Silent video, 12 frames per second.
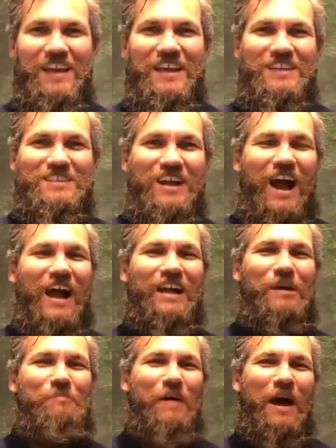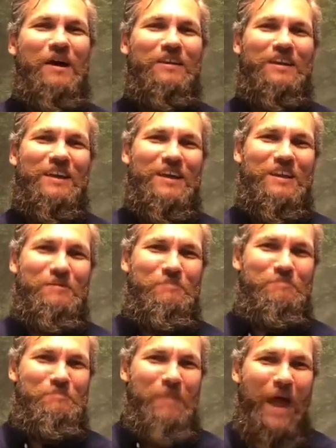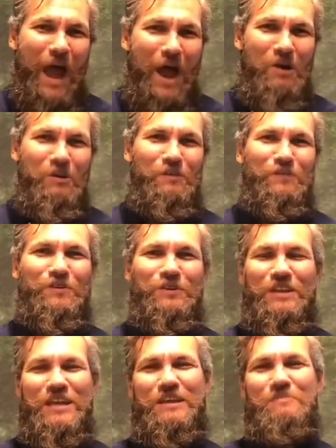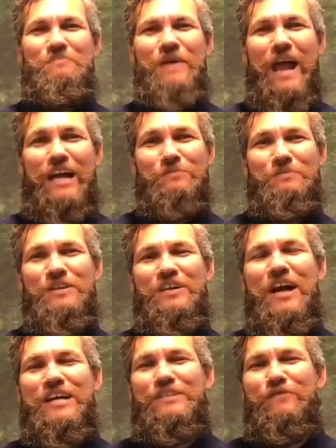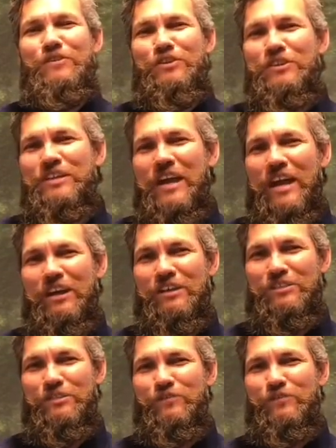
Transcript: Talk about a powerful impact because of your character,